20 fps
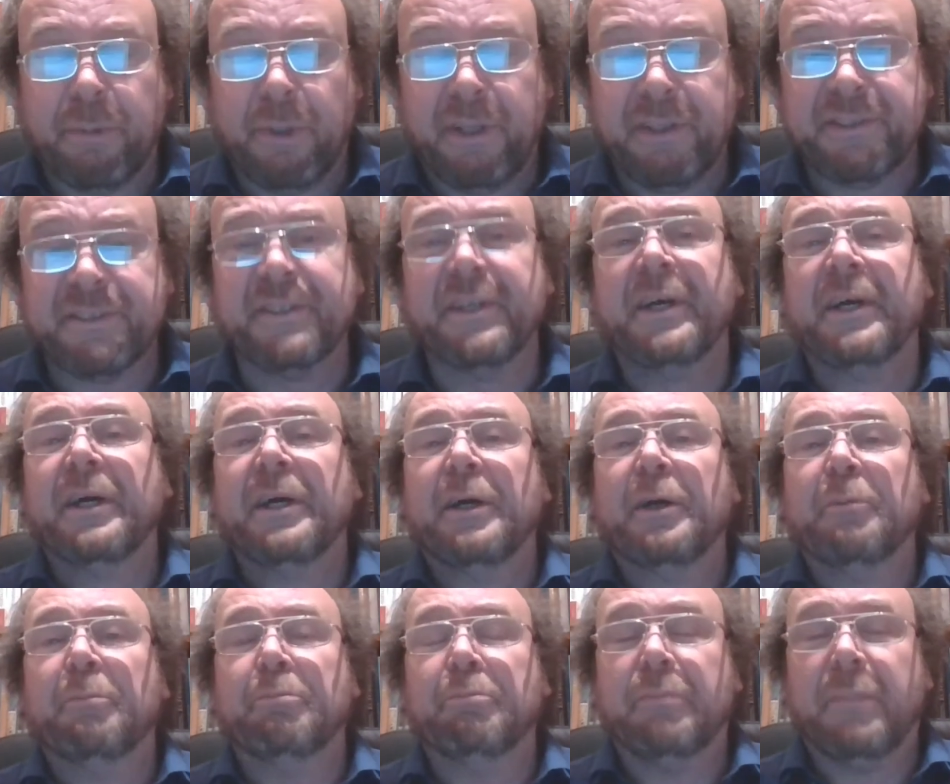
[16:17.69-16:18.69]
price
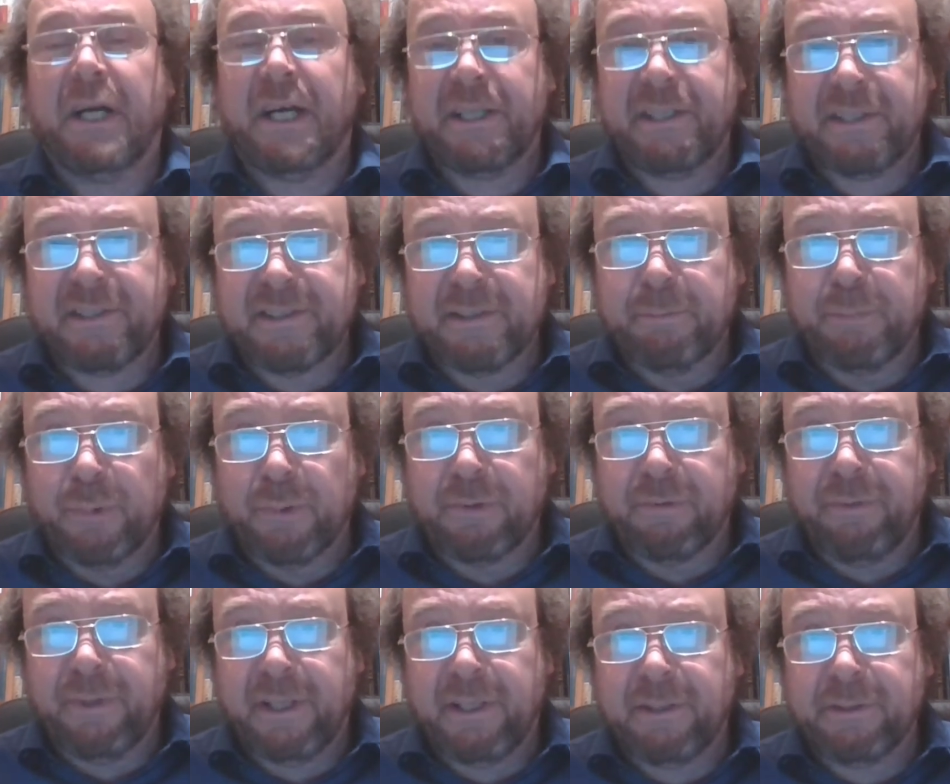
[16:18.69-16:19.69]
minus the book
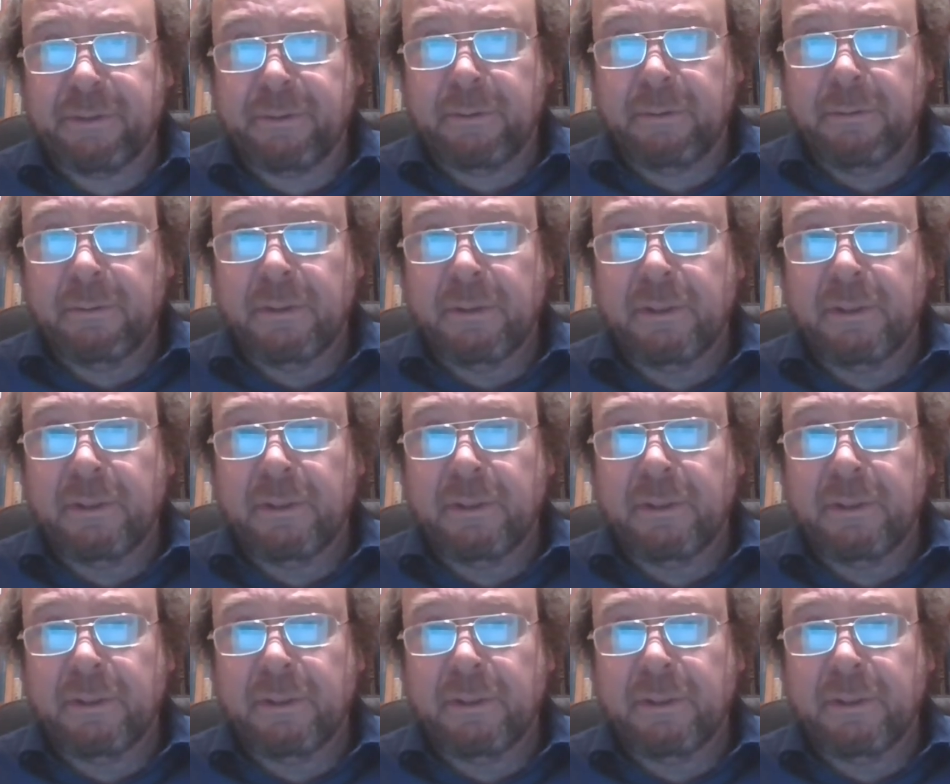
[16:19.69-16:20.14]
value